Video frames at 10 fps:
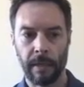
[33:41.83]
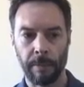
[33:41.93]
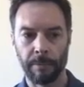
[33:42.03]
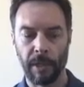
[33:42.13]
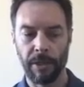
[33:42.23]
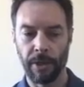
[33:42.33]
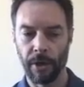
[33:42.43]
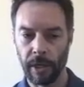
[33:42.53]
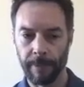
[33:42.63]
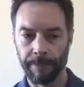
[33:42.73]
up to
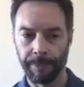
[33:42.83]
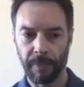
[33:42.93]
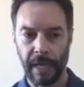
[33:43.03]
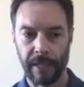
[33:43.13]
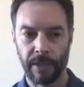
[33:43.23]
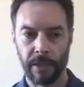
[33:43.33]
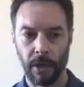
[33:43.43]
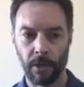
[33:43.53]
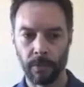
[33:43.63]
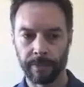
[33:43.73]
30. And
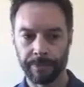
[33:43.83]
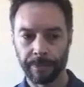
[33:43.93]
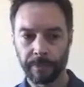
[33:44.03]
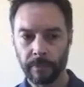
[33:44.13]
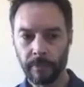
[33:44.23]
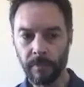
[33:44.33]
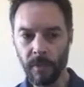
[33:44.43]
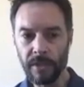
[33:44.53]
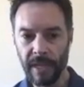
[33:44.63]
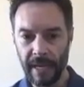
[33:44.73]
so
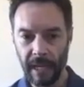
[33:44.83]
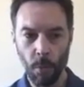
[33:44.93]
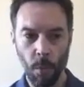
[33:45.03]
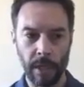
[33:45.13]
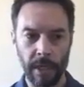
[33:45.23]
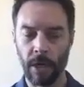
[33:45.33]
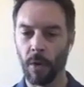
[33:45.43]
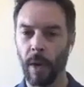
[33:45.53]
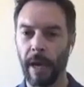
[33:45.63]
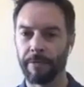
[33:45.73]
taking 1 year
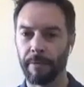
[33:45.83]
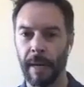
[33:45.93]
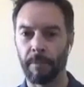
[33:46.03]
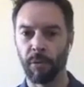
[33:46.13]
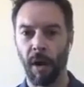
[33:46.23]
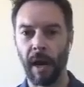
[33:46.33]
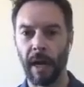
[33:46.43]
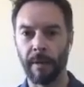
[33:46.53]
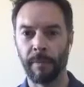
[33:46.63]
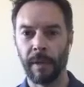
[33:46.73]
away from that
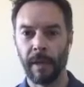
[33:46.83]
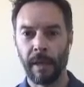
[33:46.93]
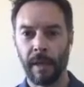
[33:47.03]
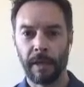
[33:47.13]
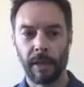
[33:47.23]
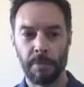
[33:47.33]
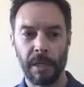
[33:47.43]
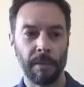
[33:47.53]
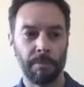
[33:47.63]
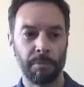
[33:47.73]
prime could
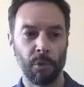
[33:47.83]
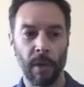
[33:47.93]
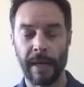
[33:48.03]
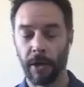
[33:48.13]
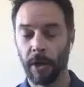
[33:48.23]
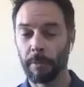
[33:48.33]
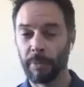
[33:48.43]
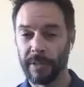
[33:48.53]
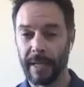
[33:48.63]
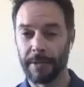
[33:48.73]
be a great earning
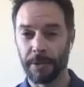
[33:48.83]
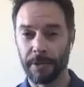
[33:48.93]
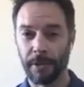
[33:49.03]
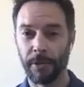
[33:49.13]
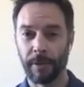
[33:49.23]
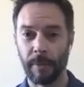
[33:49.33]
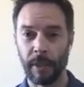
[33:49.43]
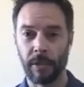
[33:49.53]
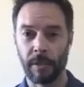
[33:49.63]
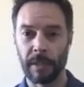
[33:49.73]
potential too. I mean,
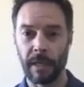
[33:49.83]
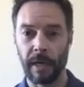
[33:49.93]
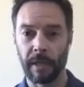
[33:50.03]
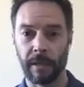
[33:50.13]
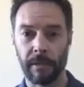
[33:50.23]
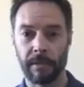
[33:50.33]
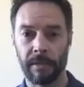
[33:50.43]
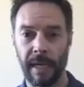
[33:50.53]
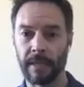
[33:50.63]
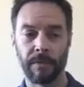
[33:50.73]
you could be talking
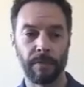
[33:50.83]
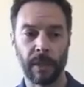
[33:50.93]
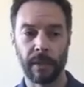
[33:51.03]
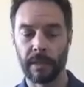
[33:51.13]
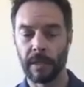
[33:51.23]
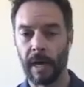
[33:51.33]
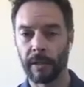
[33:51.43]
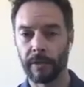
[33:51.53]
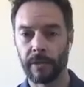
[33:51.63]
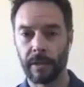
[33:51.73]
tens of millions of
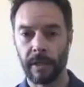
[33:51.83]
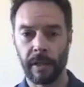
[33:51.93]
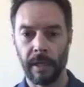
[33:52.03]
dollars in